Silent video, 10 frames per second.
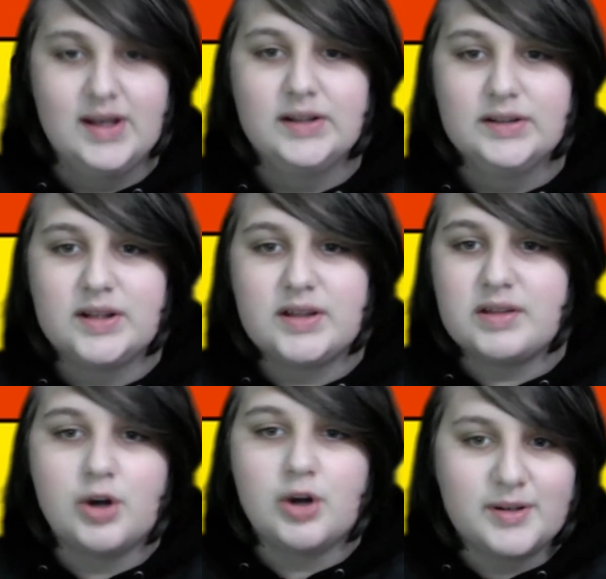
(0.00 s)
This is
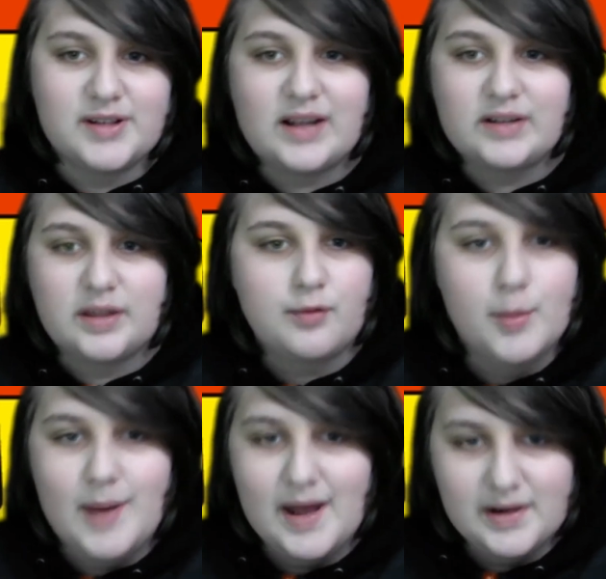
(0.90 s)
an open deck list
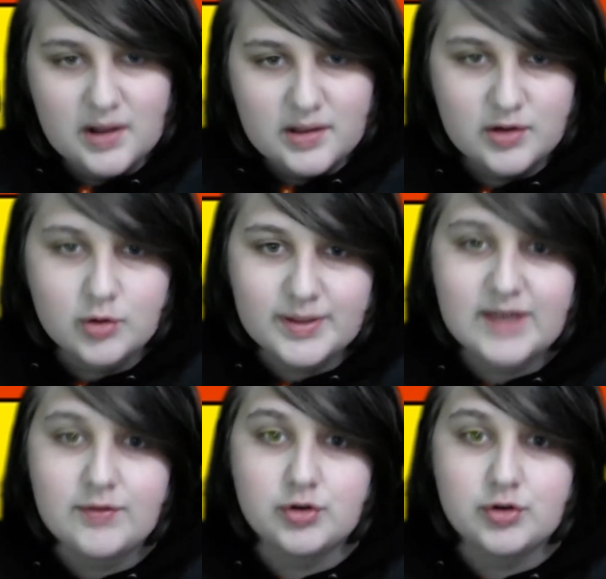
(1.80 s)
format, so you will be given